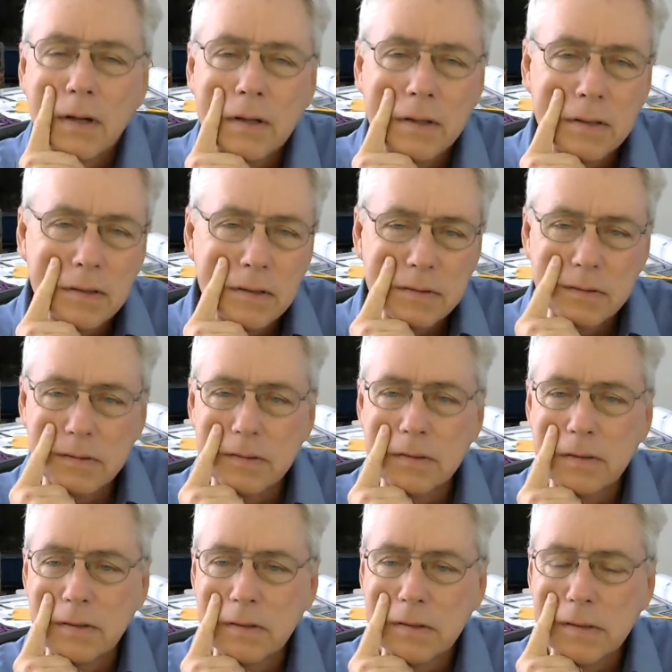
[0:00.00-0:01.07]

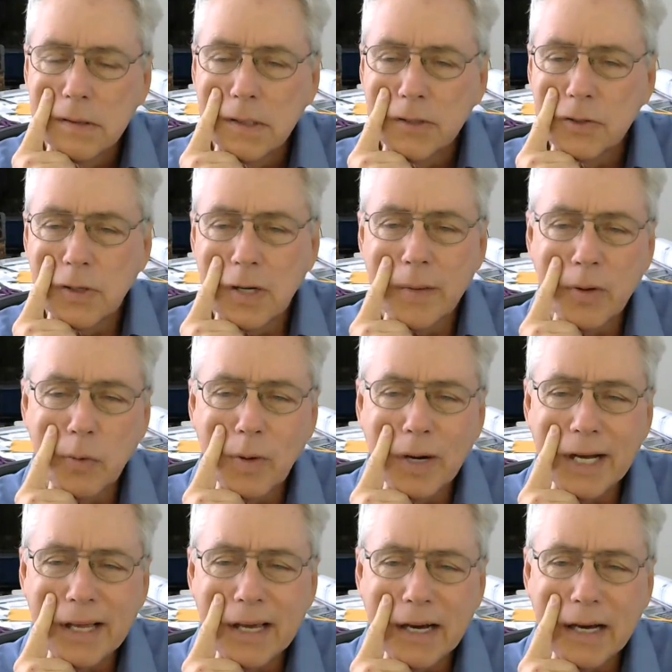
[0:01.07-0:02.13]
So I'm the
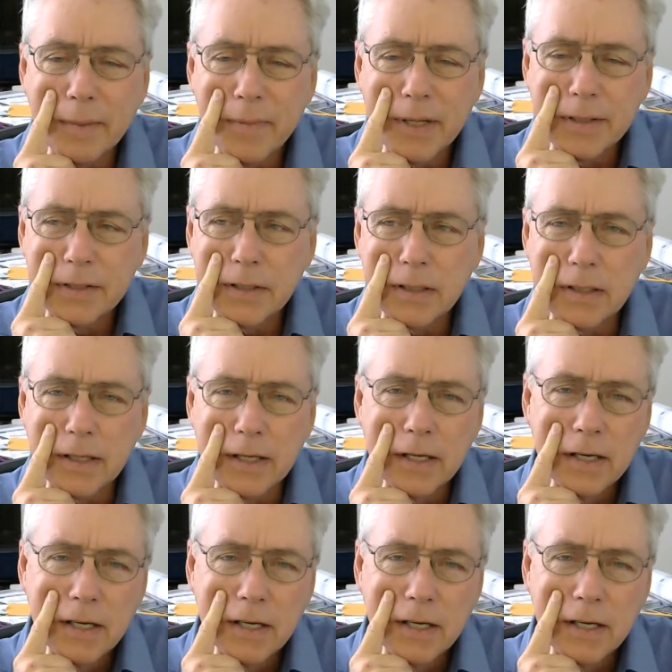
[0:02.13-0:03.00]
white guy, basically.